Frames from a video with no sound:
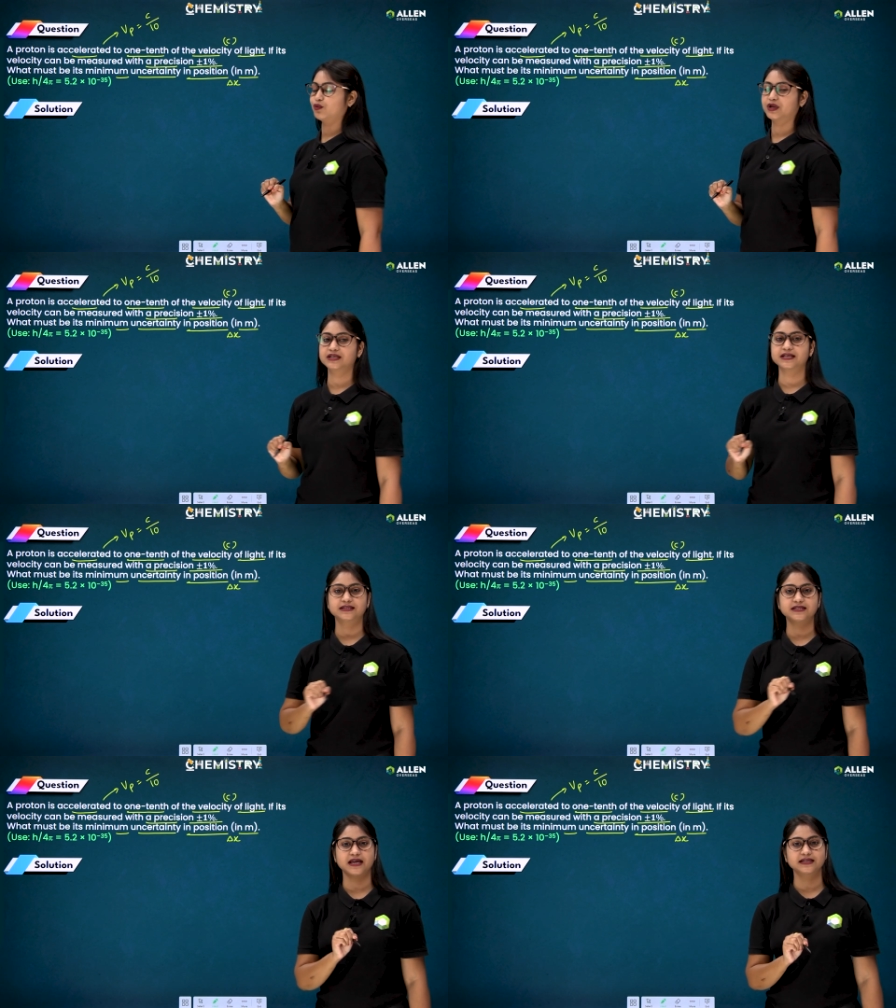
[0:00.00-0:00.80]
Okay,
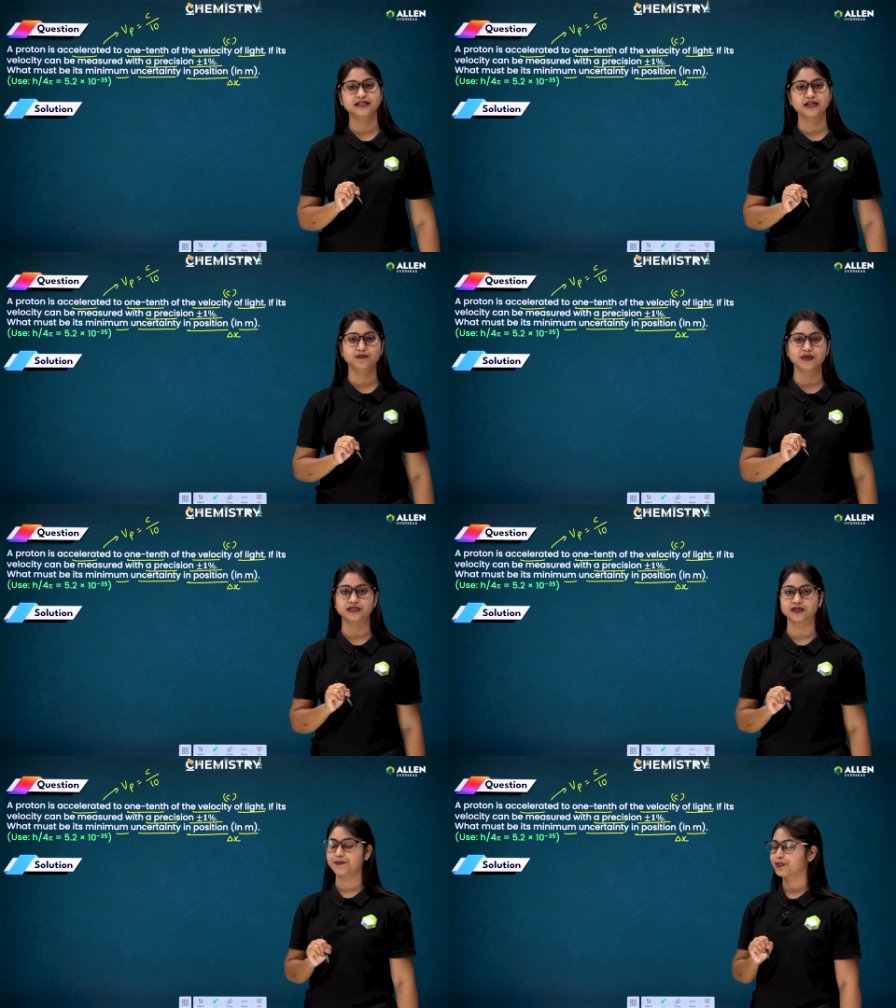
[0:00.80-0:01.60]
delta x in
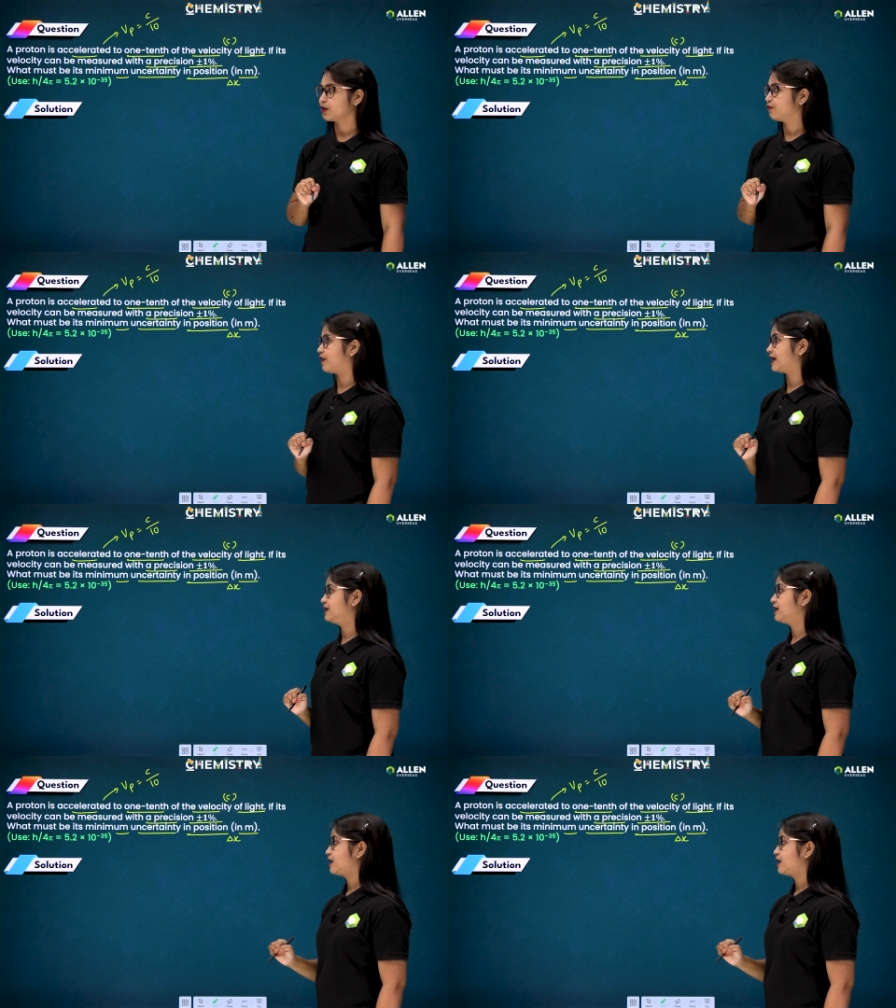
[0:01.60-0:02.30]
meter. Fine.